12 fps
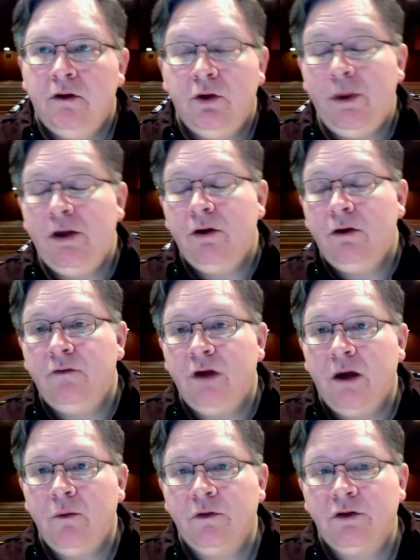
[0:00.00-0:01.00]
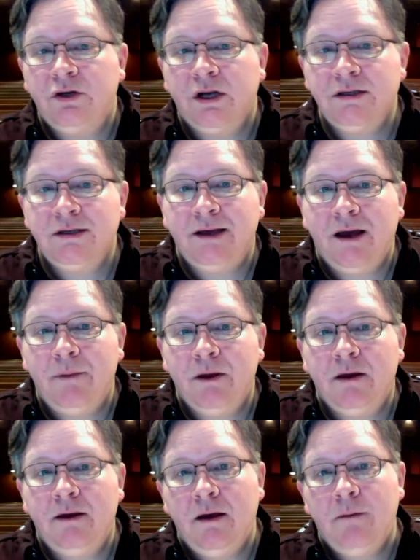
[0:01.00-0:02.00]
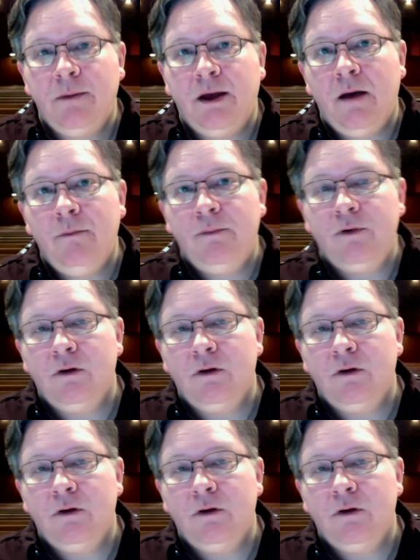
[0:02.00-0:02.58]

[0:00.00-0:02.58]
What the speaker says: we could have done with just the Epic Cam app,